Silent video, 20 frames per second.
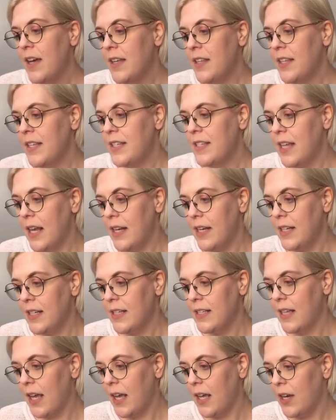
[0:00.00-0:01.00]
The setting
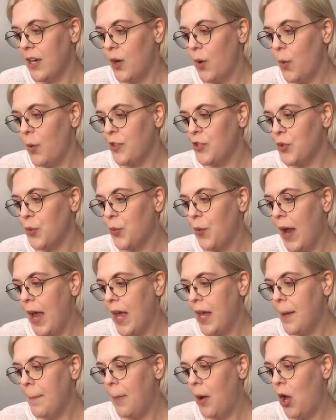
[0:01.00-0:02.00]
sun was a
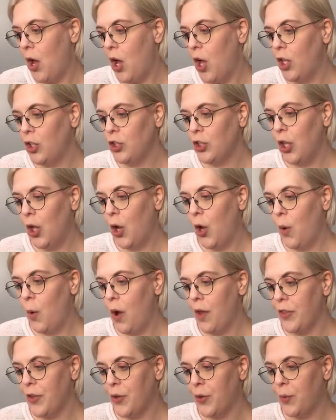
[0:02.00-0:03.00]
red ball low
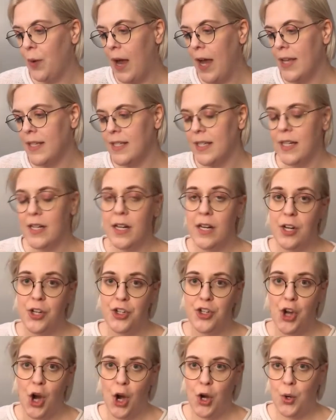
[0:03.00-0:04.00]
on the horizon in a
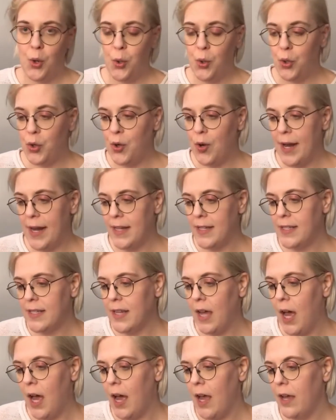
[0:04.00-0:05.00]
charcoal gray
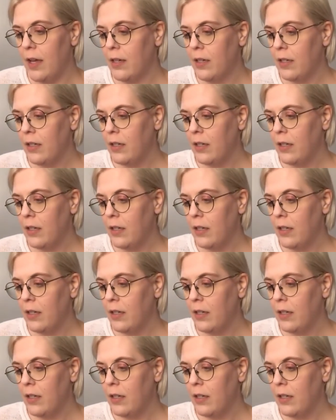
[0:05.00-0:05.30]
sky.